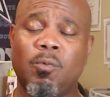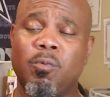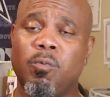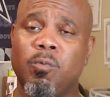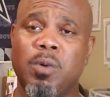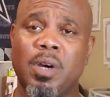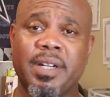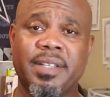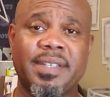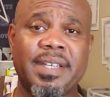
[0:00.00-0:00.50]

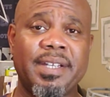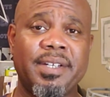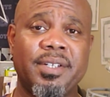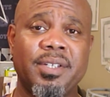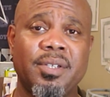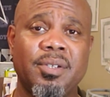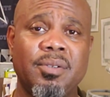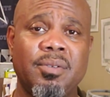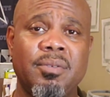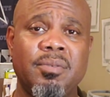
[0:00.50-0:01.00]
What do they
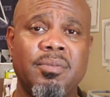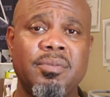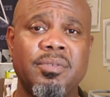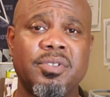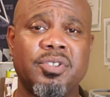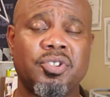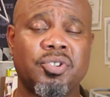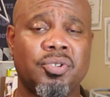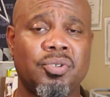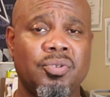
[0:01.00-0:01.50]
do
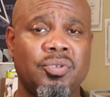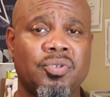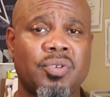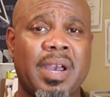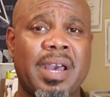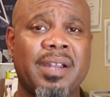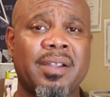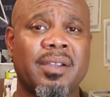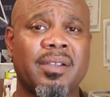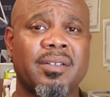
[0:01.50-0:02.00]
to
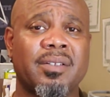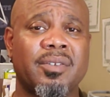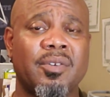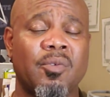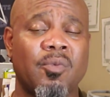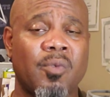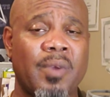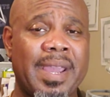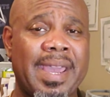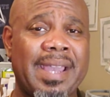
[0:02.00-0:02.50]
try to
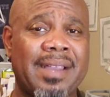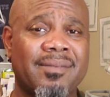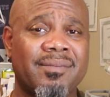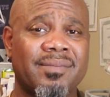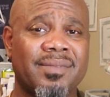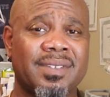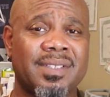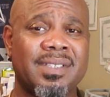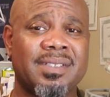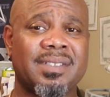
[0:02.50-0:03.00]

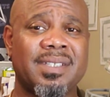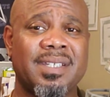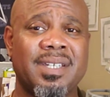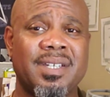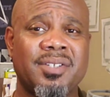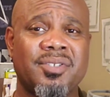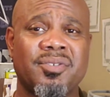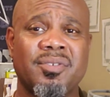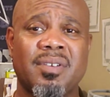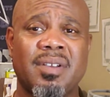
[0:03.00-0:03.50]
correct this
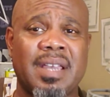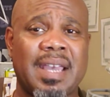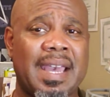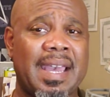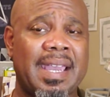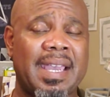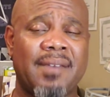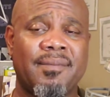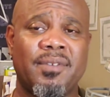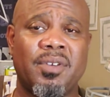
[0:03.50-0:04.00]
issue? I
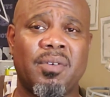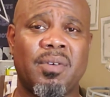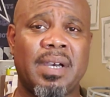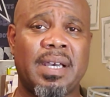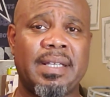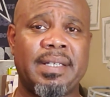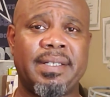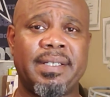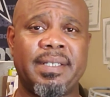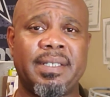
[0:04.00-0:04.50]
have no
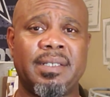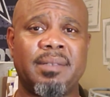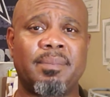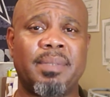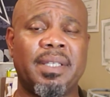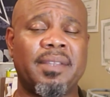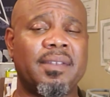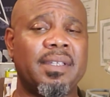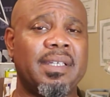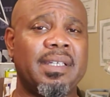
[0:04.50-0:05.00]
idea,
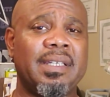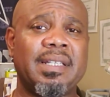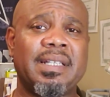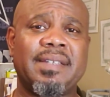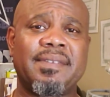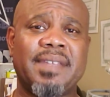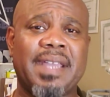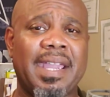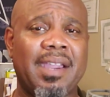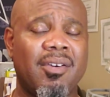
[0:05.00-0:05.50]
but
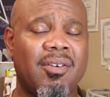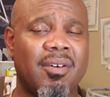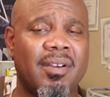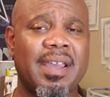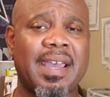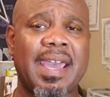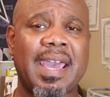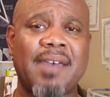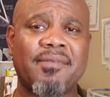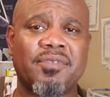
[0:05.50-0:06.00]
they're going to
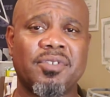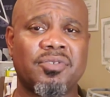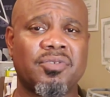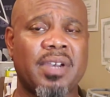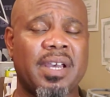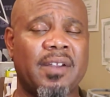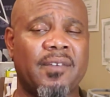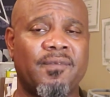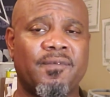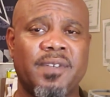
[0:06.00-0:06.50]
have to try
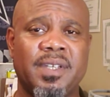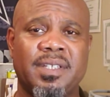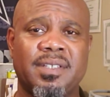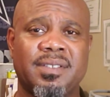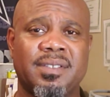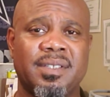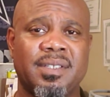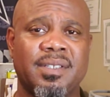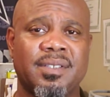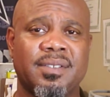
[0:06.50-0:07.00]
to fix
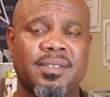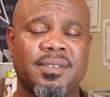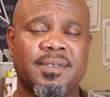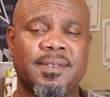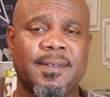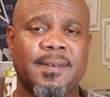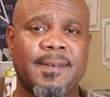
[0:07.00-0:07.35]
this.